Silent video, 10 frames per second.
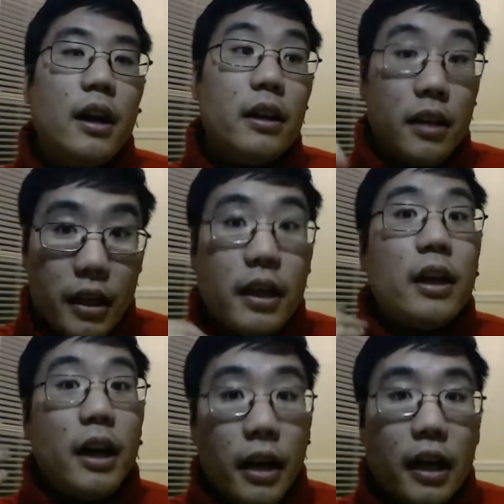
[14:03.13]
Like,
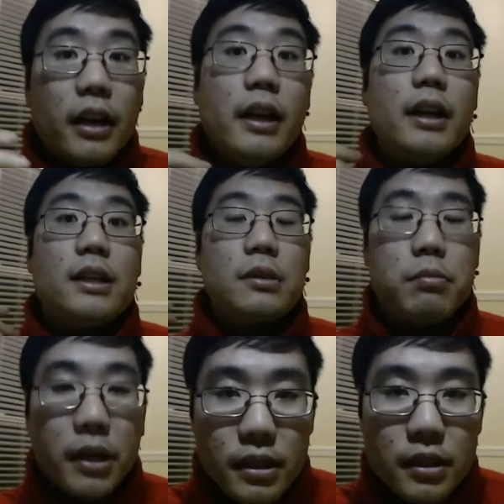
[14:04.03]
again, he
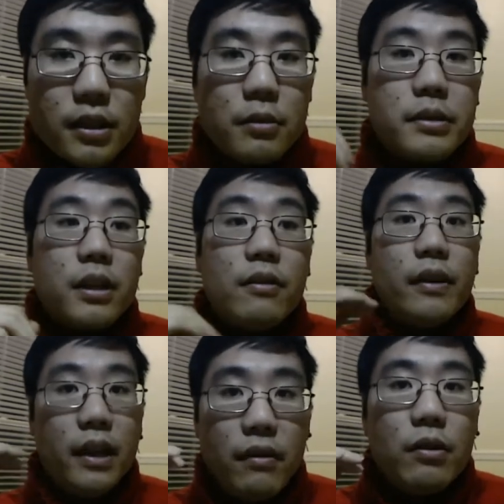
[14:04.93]
expresses
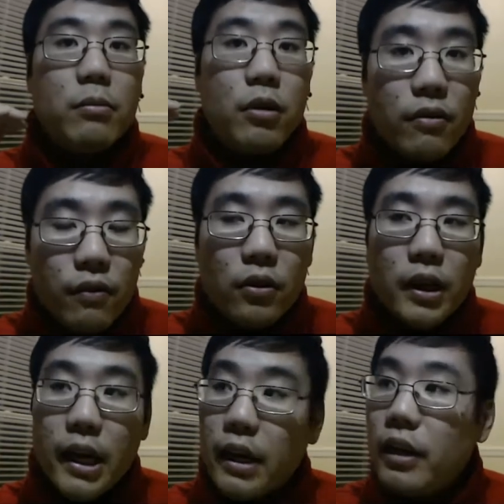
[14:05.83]
himself even more
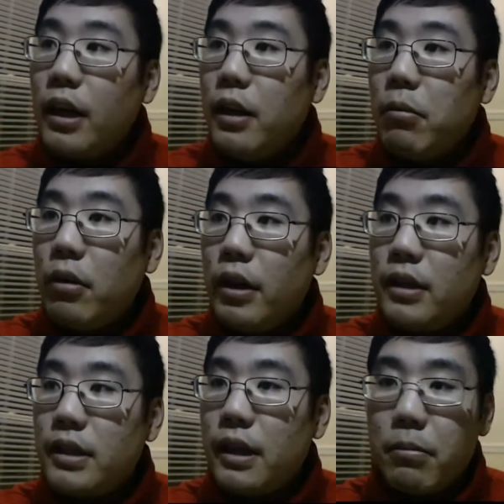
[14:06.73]
fully. And the key point
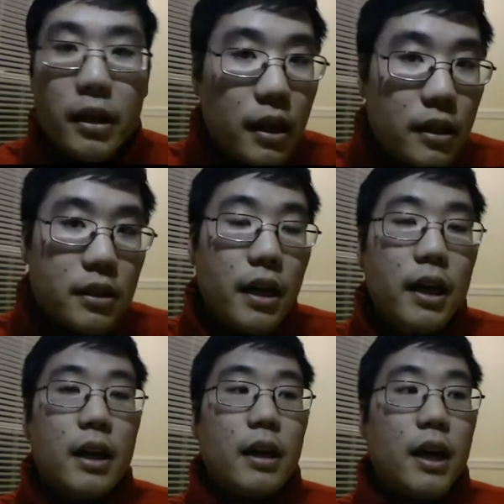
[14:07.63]
is that because
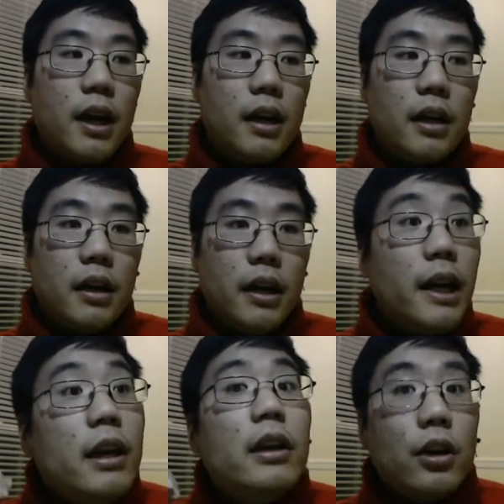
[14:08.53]

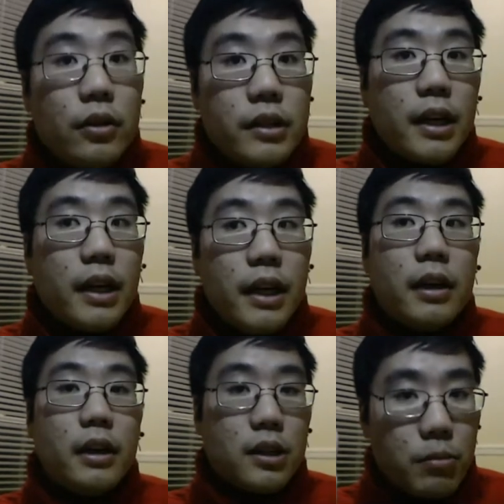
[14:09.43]
he knows that he
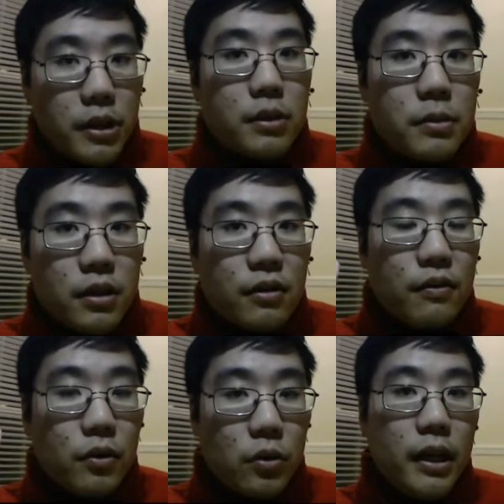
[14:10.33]
can express himself
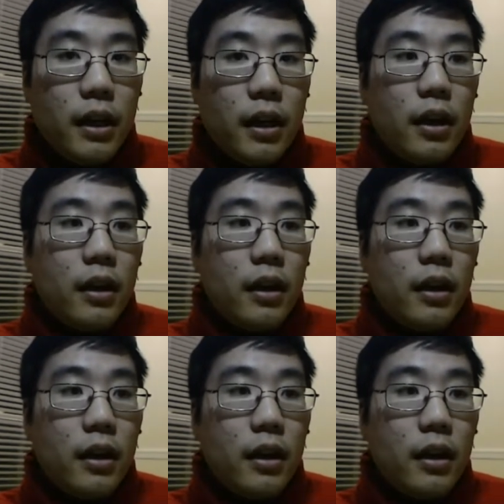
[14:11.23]
fully,